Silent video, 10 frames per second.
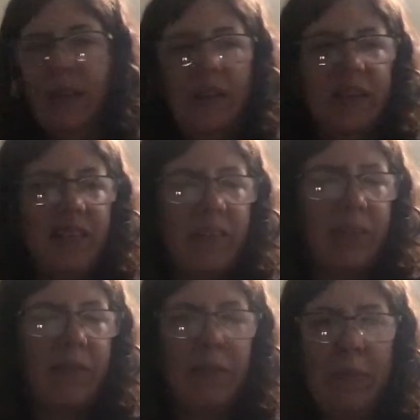It's
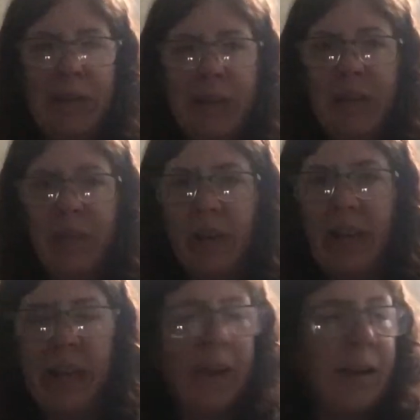giving me an angry
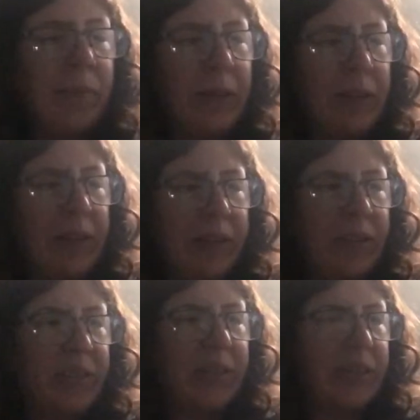error
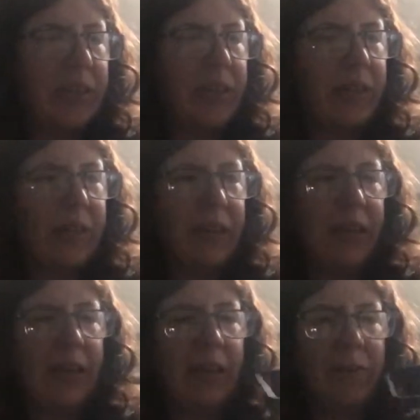because
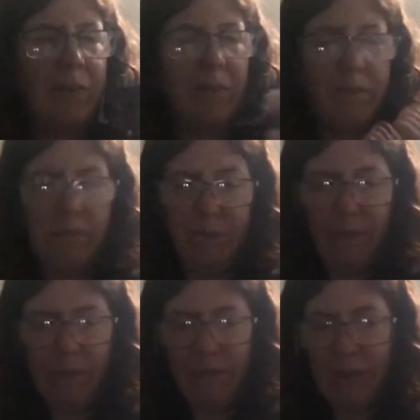I
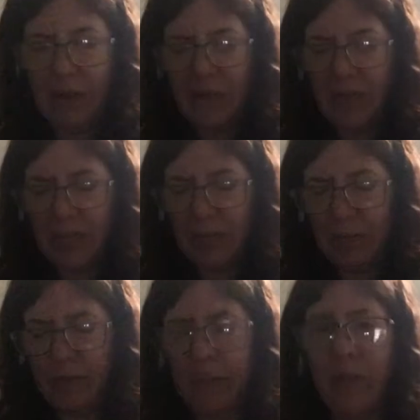have
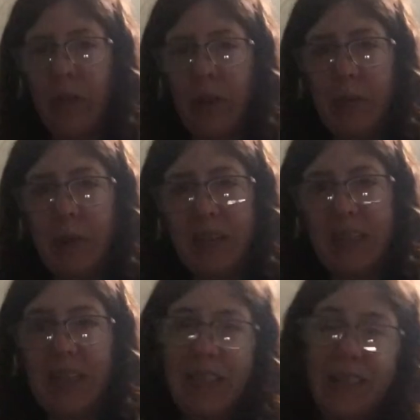stopped the loading process.